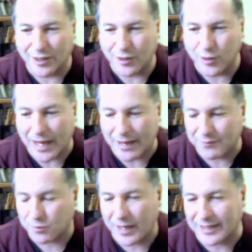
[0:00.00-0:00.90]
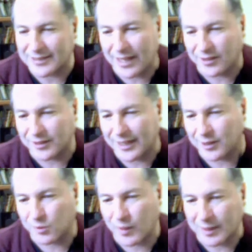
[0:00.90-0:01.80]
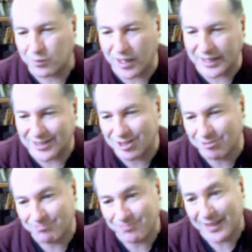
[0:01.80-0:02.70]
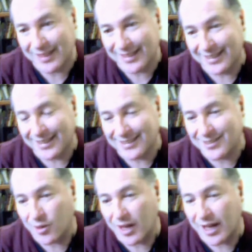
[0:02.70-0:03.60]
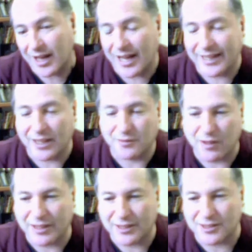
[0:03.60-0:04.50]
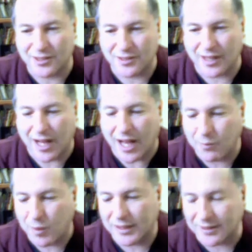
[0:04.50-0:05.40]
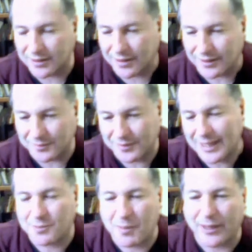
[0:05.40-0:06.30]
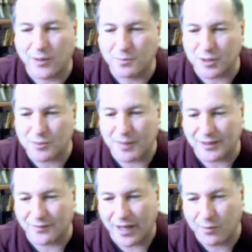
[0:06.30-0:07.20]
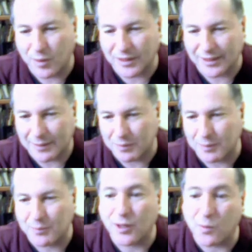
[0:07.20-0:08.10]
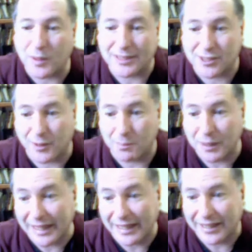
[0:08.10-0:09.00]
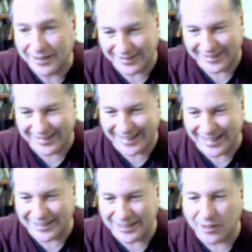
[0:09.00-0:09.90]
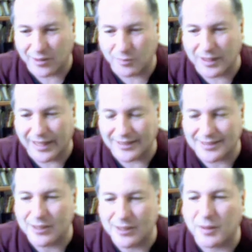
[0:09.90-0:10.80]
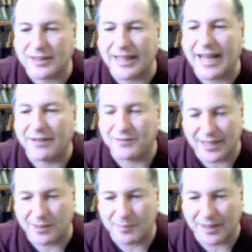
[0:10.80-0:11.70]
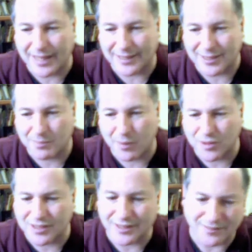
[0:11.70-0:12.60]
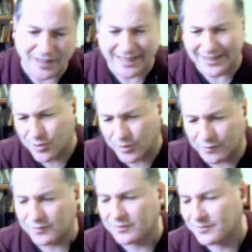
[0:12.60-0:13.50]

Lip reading: you have the right talent at the right price. So I get very concerned. That's my own perspective. I want to let people know what it's going to be and hear and see what they have to say about that, as opposed to sort of